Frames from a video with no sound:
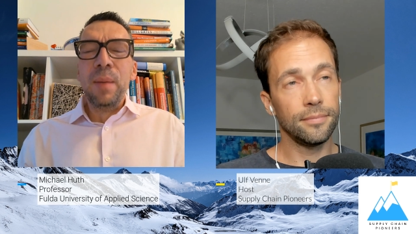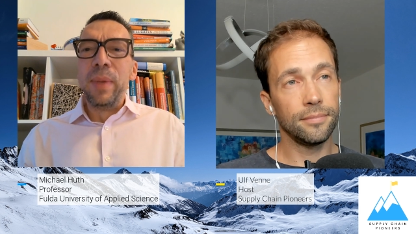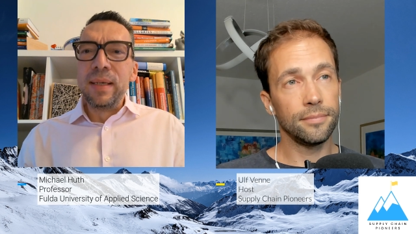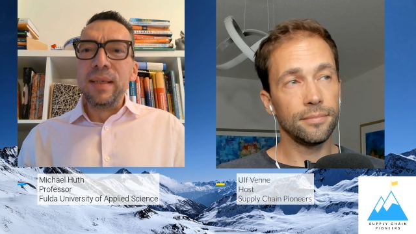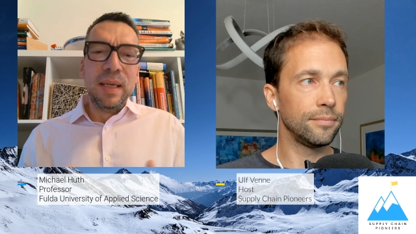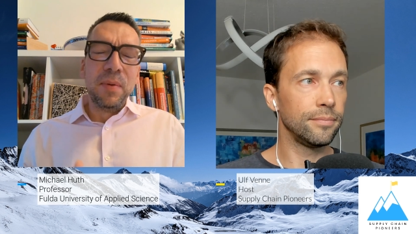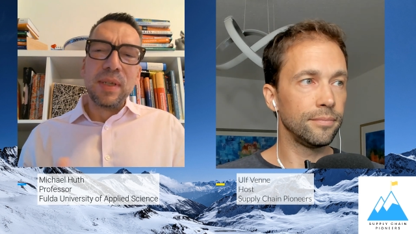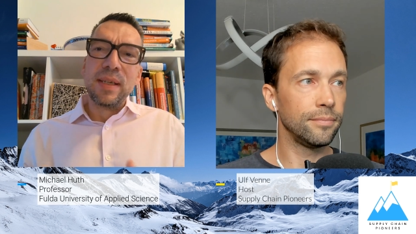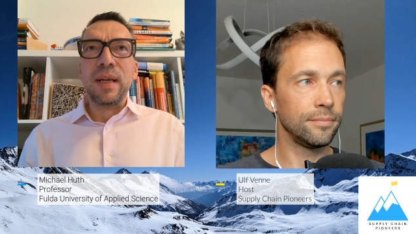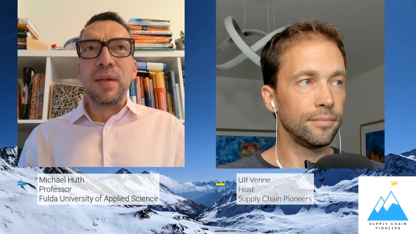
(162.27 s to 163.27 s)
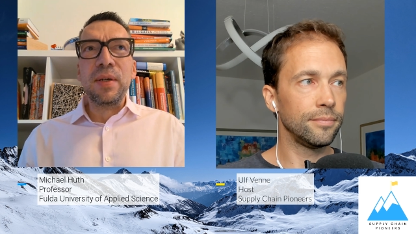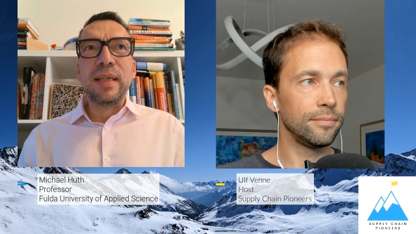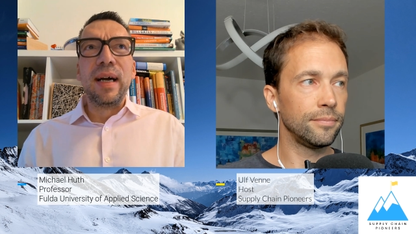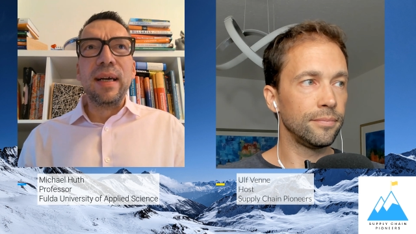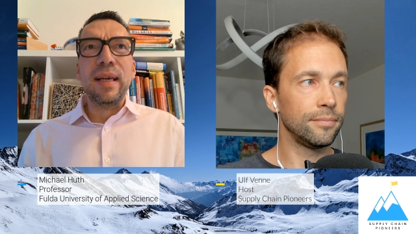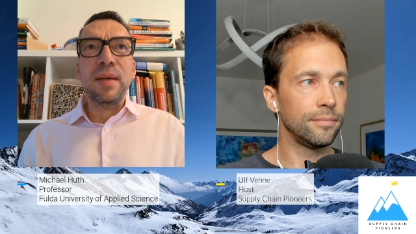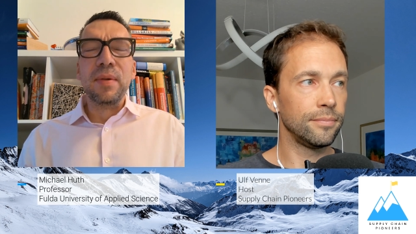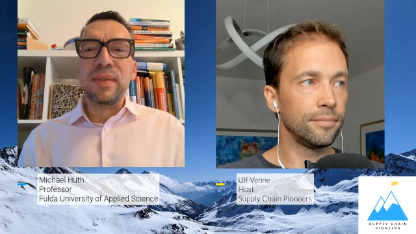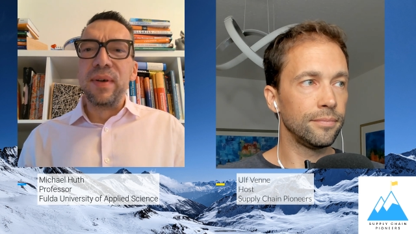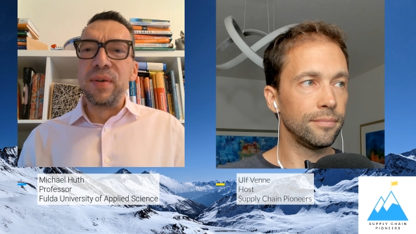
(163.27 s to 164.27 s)
Speaker 1: But he was a good guy, he
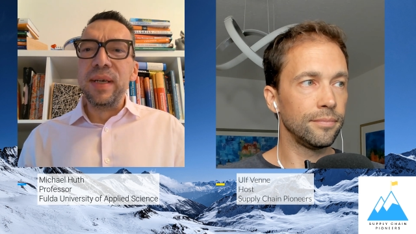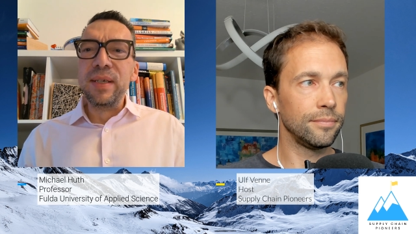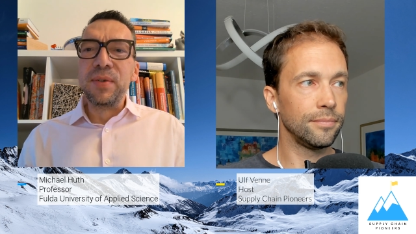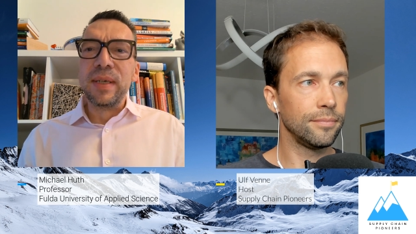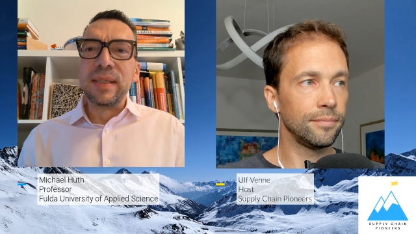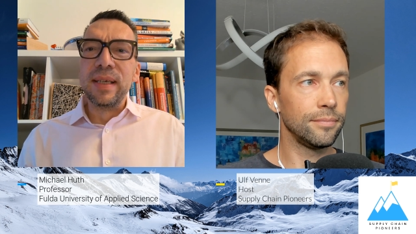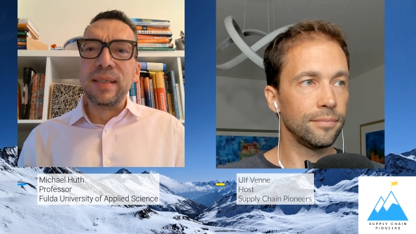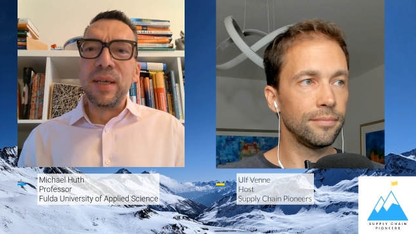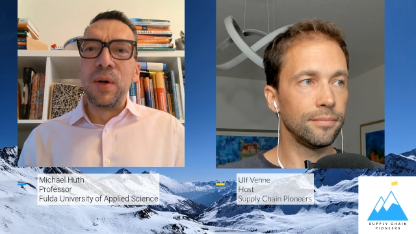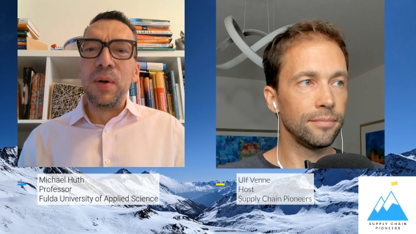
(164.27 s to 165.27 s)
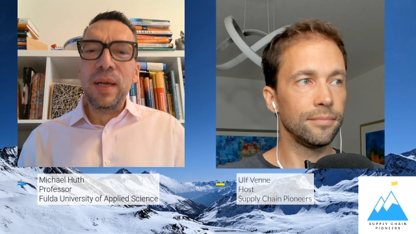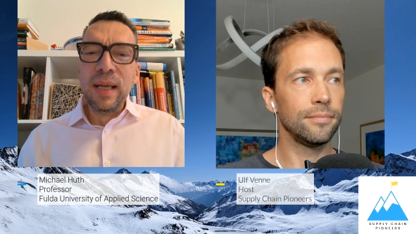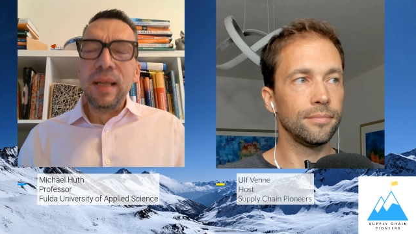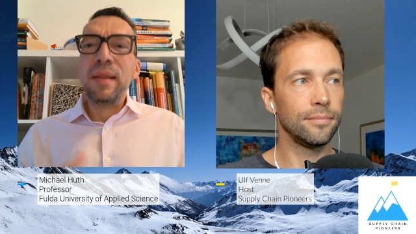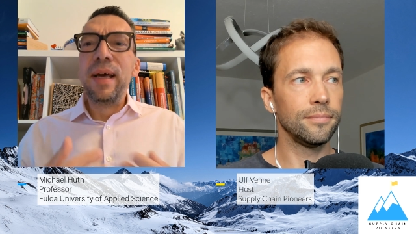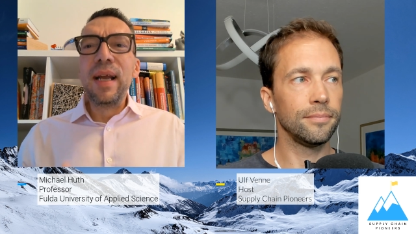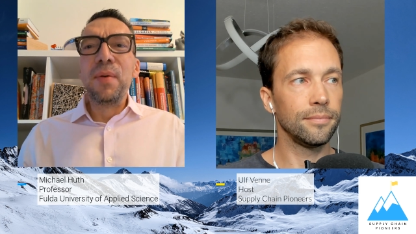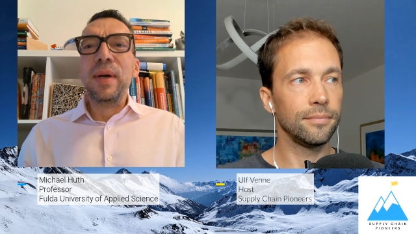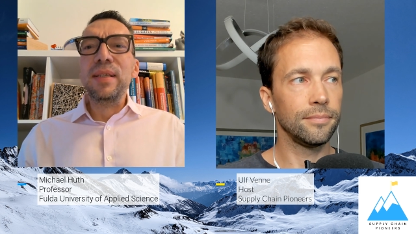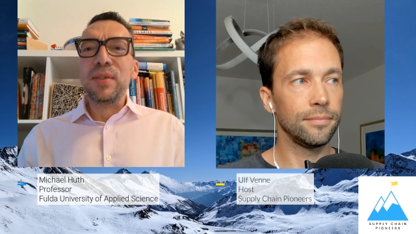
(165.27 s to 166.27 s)
was very interesting. So then
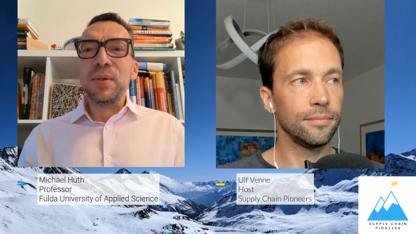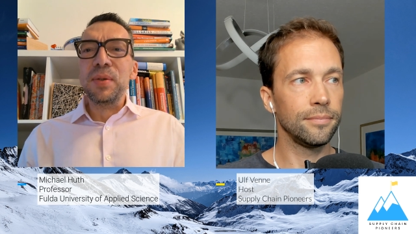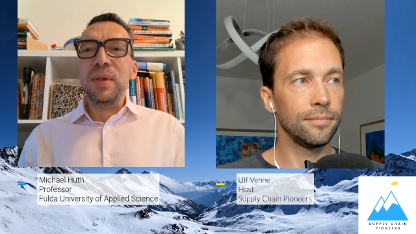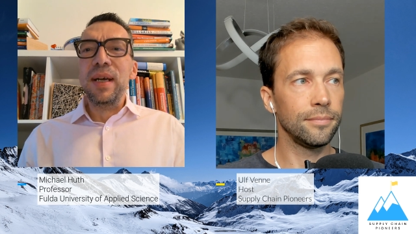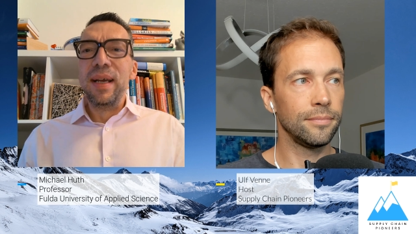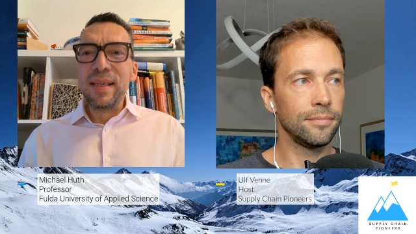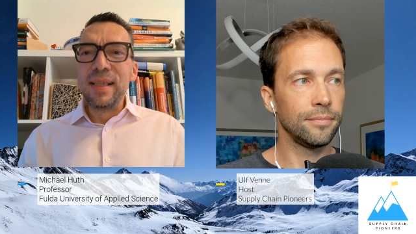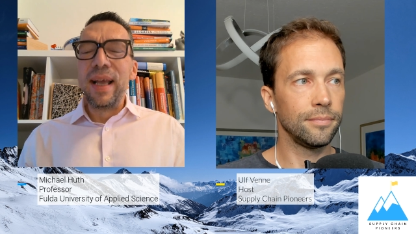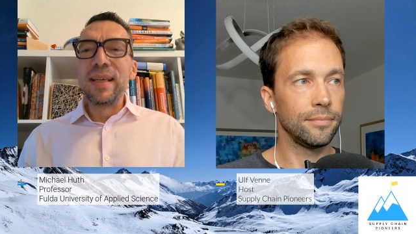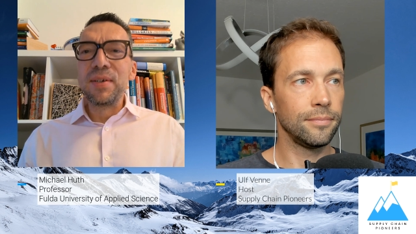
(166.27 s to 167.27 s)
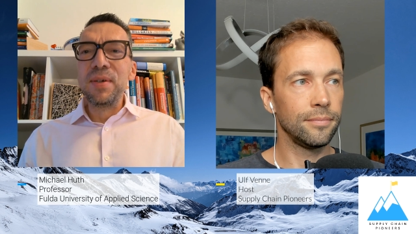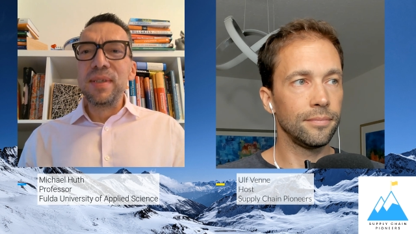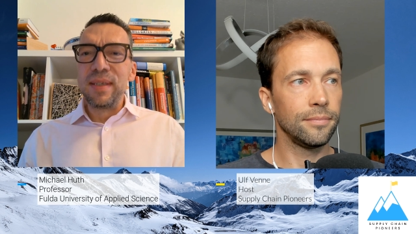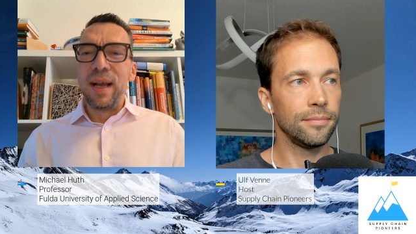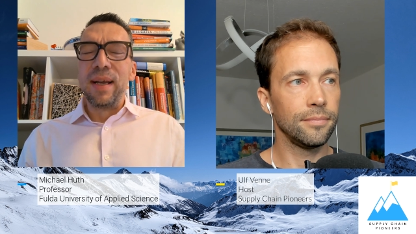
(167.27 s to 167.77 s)
I went to his lectures